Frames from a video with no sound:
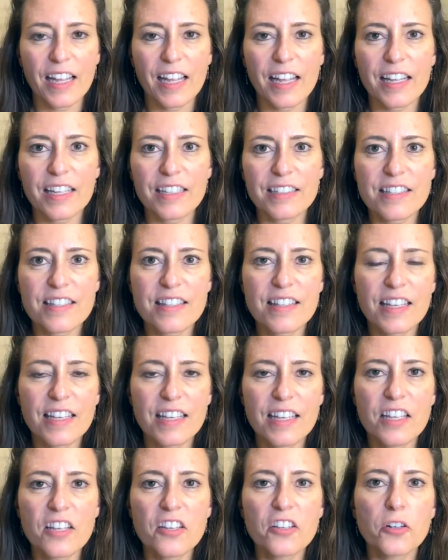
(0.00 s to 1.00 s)
it's the
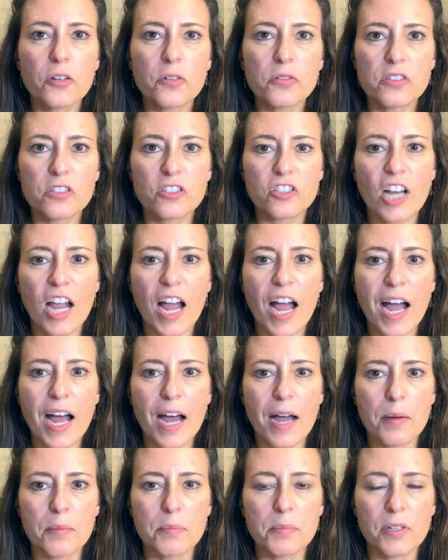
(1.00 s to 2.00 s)
ego's
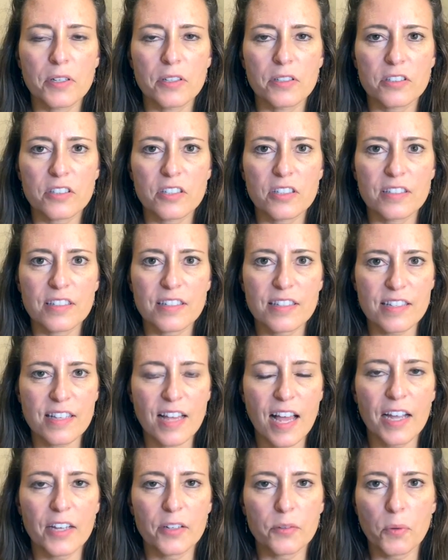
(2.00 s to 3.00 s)
job to
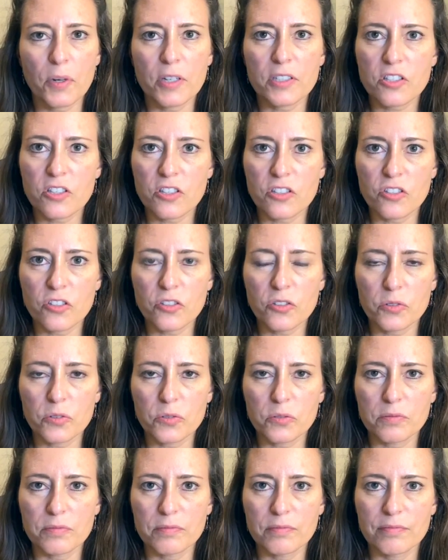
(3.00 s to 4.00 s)
decide what to
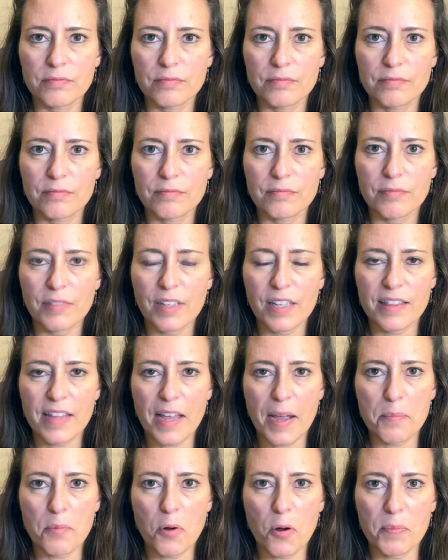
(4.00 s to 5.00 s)
do in
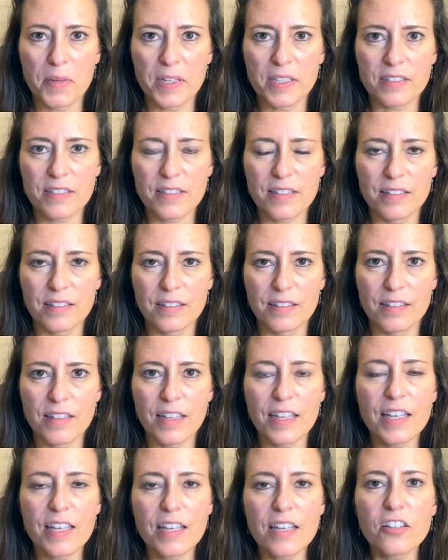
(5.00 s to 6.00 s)
that moment.
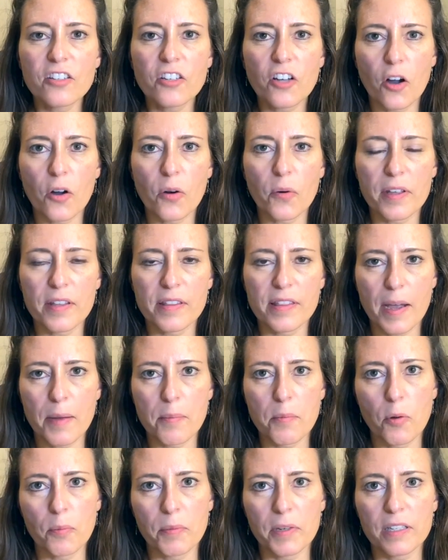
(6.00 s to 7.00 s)
The ego in that
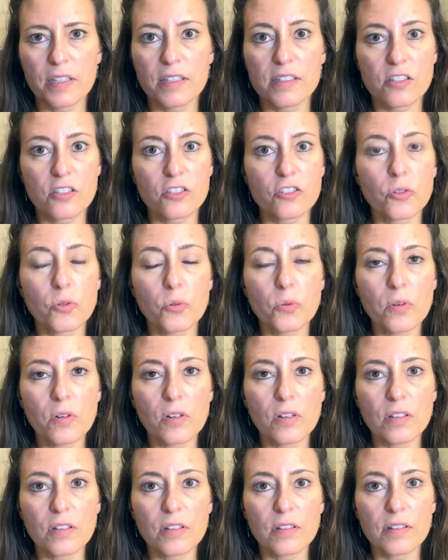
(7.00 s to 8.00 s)
moment is a
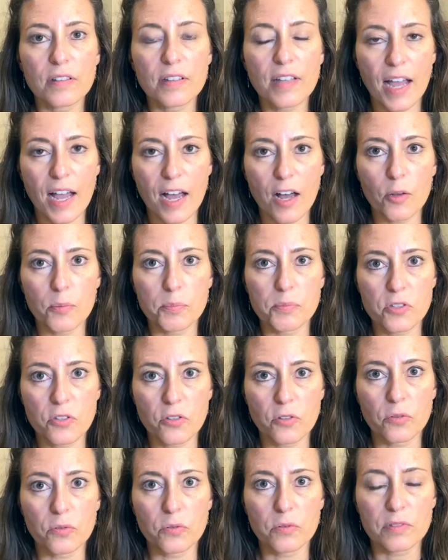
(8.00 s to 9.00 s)
tool that helps
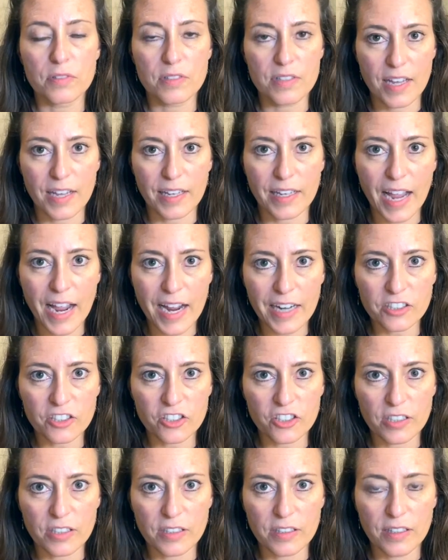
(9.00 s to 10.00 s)
you take
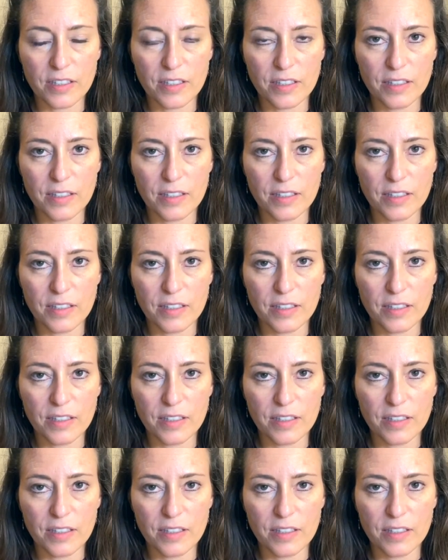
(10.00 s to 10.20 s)
action.